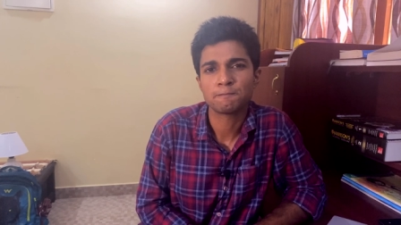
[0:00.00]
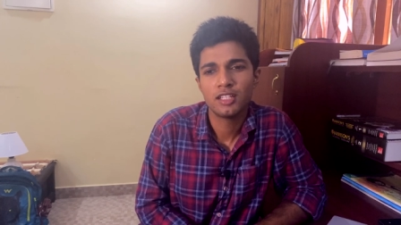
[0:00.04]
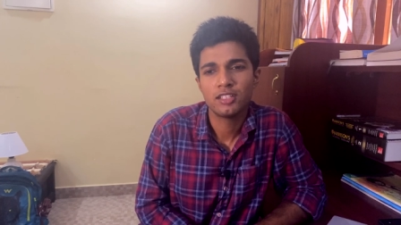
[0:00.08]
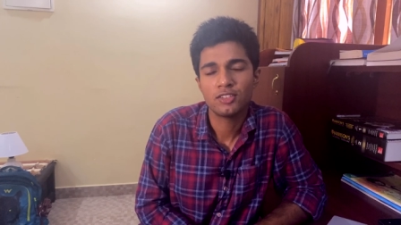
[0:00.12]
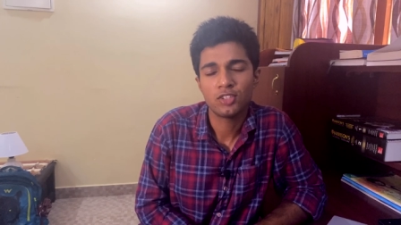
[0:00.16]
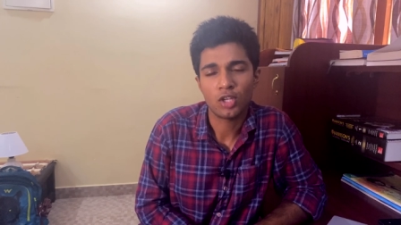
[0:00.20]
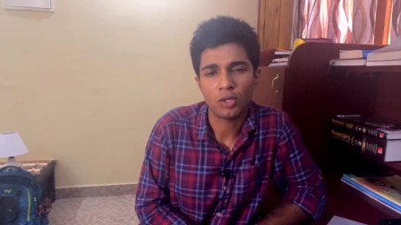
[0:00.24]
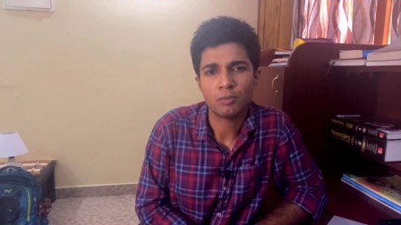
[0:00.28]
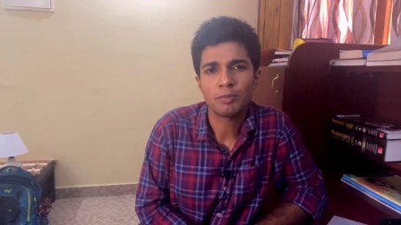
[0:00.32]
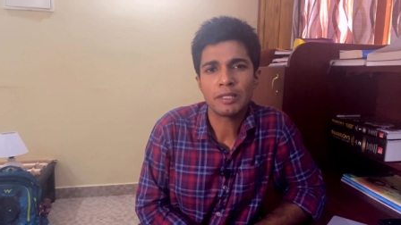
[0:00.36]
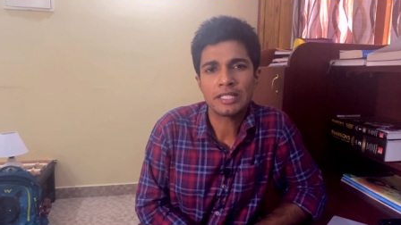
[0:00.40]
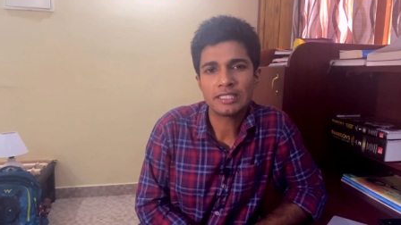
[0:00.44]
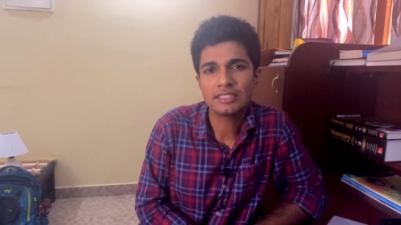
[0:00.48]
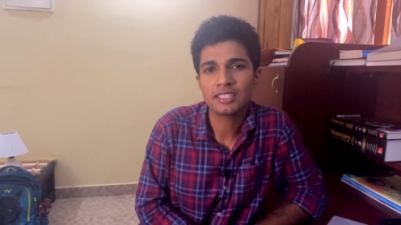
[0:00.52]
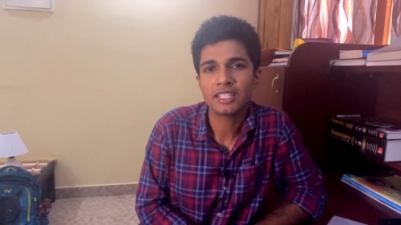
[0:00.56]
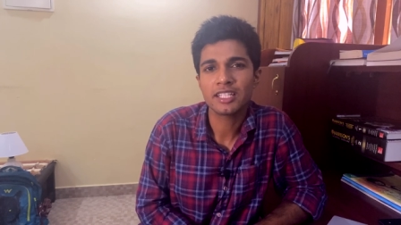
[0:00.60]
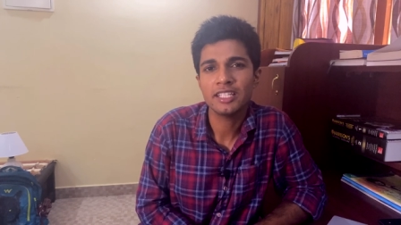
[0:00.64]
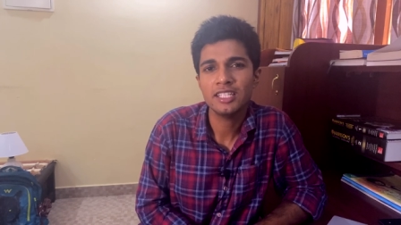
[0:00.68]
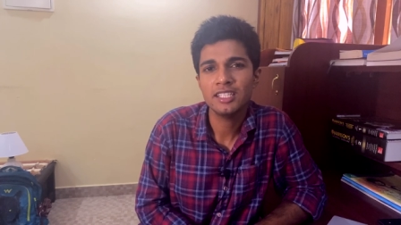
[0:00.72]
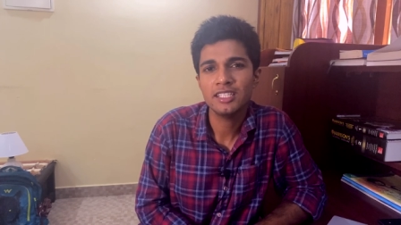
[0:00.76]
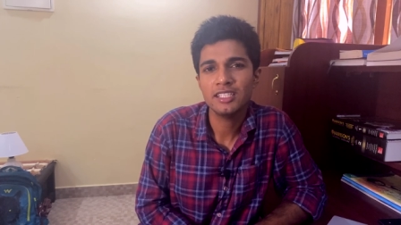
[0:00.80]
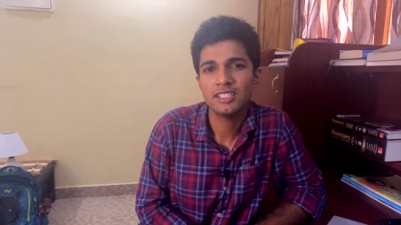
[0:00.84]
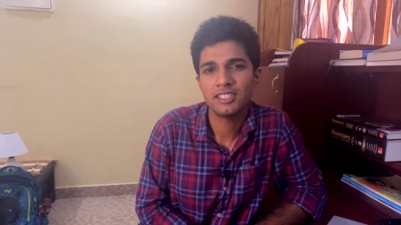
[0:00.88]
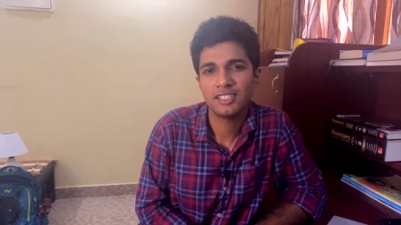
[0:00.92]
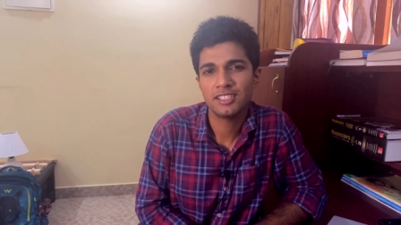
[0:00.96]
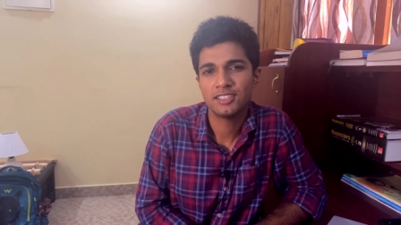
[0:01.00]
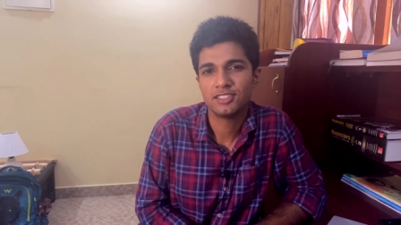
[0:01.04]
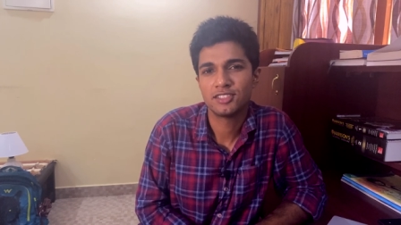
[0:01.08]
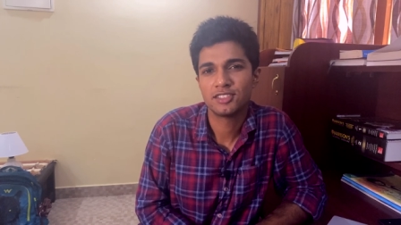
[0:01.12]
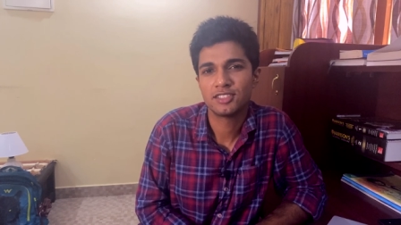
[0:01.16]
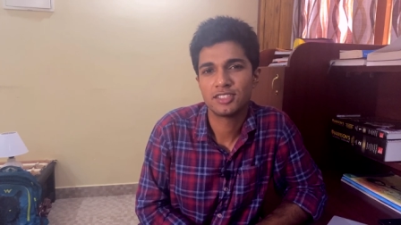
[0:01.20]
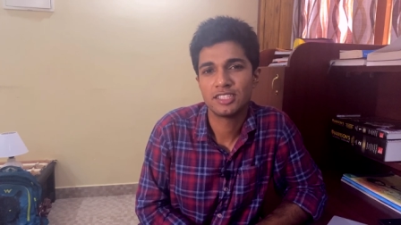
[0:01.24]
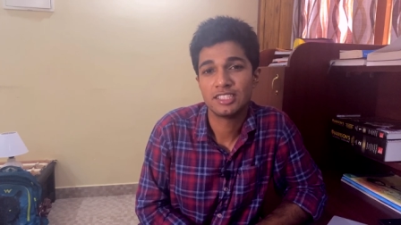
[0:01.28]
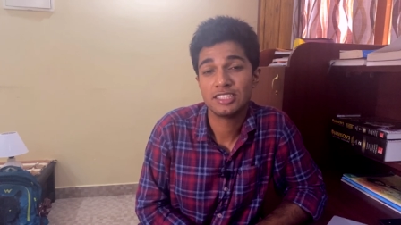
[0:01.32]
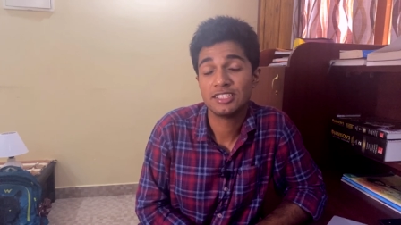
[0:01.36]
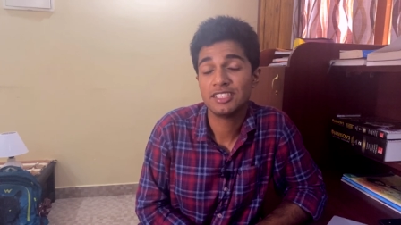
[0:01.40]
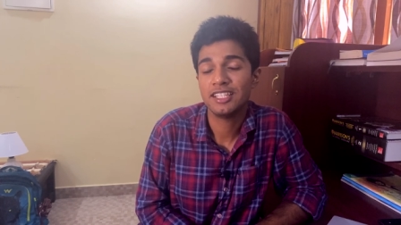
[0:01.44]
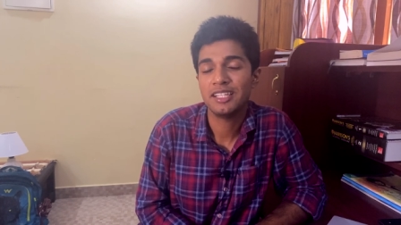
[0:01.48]
topic three is
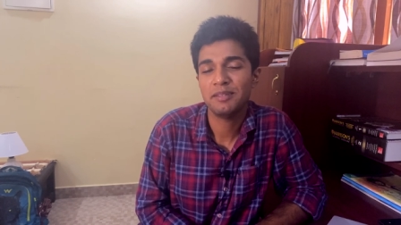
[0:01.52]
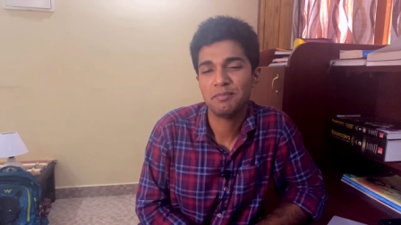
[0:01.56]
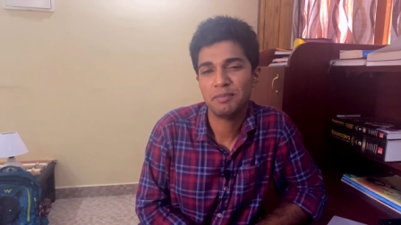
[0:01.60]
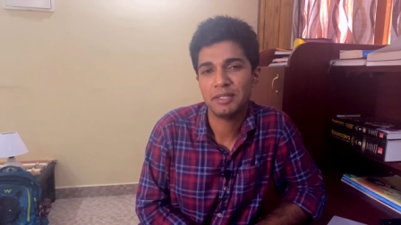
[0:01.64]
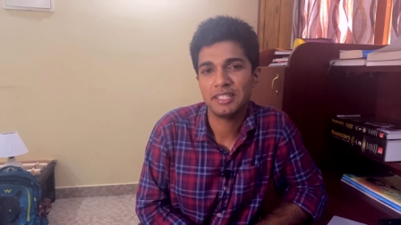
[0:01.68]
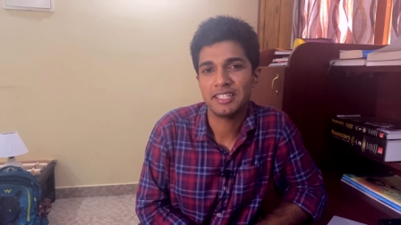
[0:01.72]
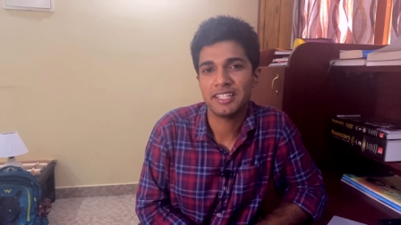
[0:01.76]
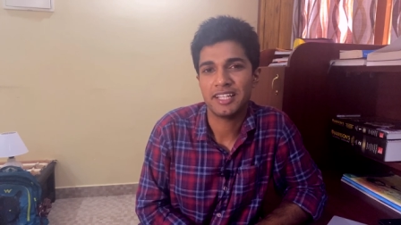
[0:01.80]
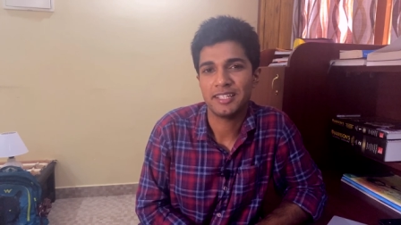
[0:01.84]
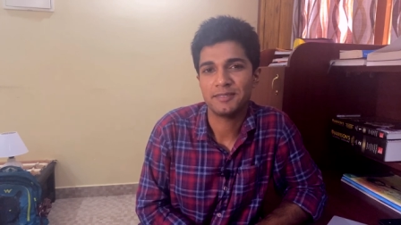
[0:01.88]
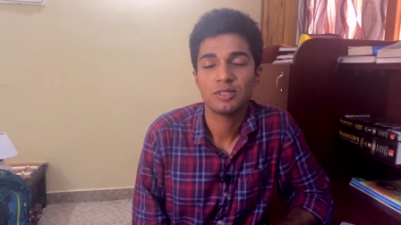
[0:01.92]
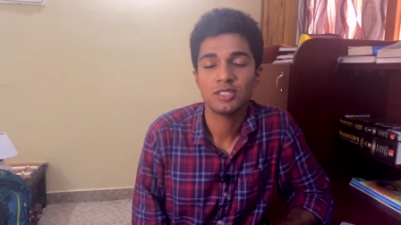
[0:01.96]
sleepy time.